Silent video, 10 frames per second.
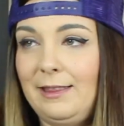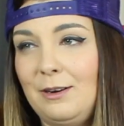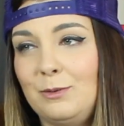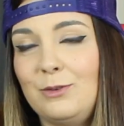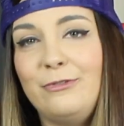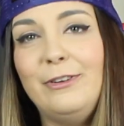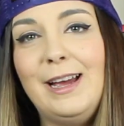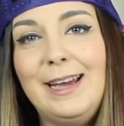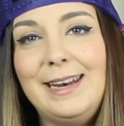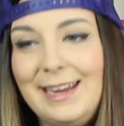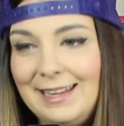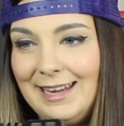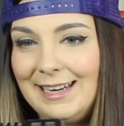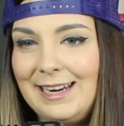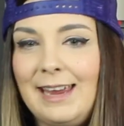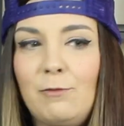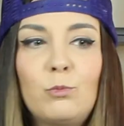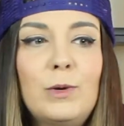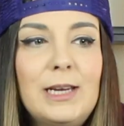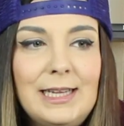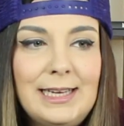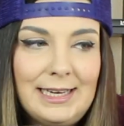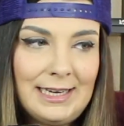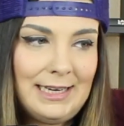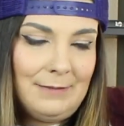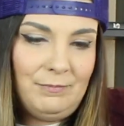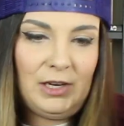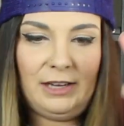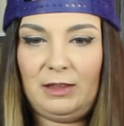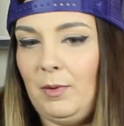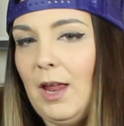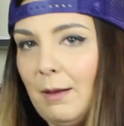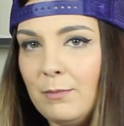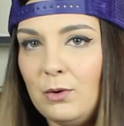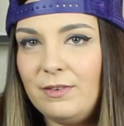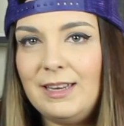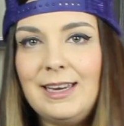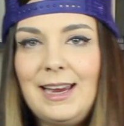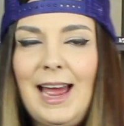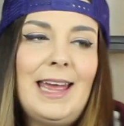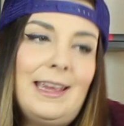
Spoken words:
I thought it was fun. It really got the plot moving.